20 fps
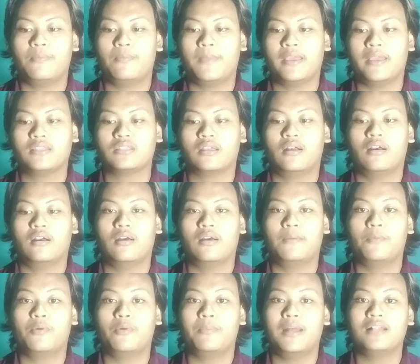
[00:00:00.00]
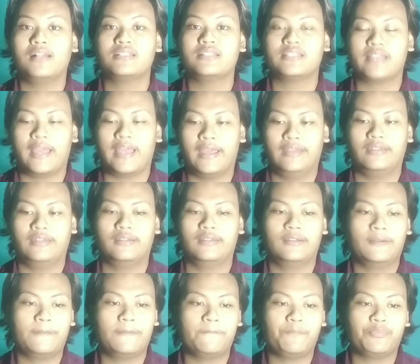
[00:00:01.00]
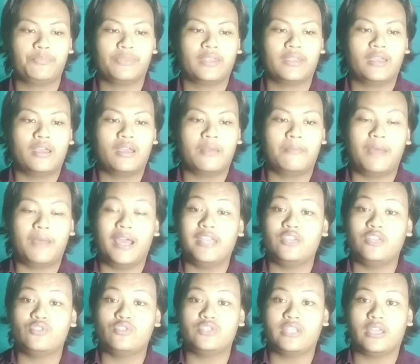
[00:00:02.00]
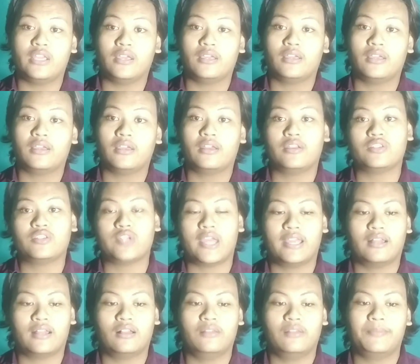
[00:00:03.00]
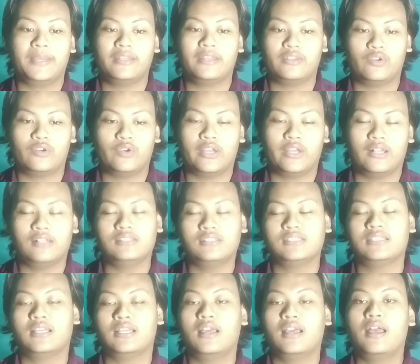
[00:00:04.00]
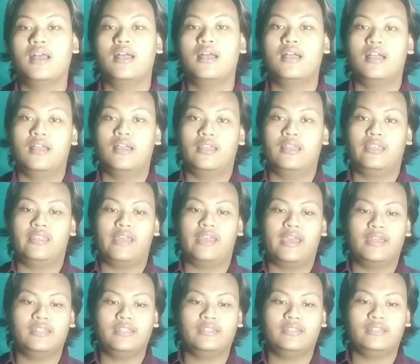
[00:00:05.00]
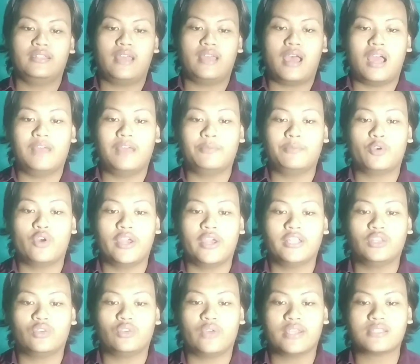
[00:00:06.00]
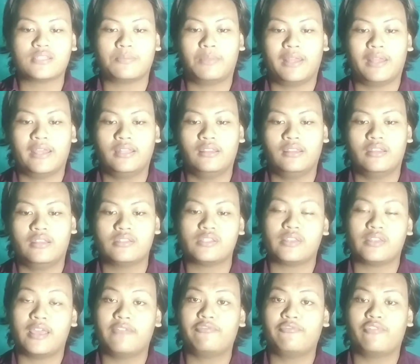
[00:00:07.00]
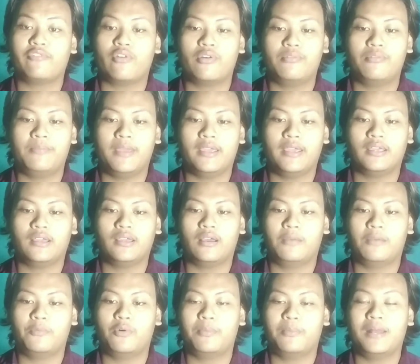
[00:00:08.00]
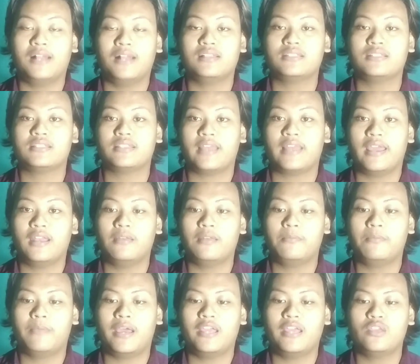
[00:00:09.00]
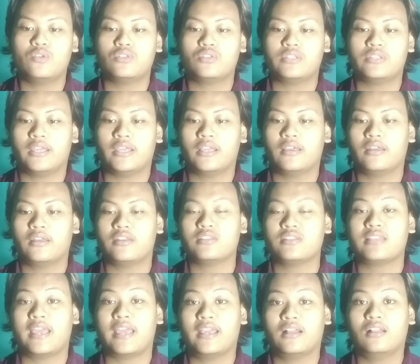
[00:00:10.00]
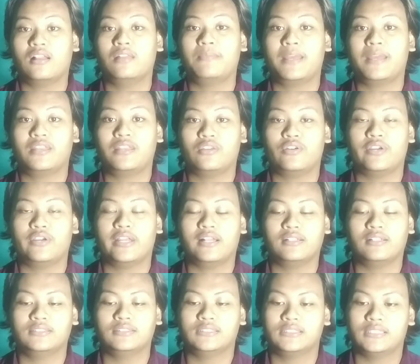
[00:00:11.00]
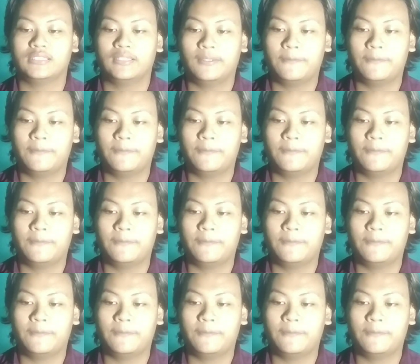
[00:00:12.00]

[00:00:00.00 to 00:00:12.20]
make a mobile stand by using recycled materials. Then I'm going to explain the step for make a mobile stand by using recycled materials.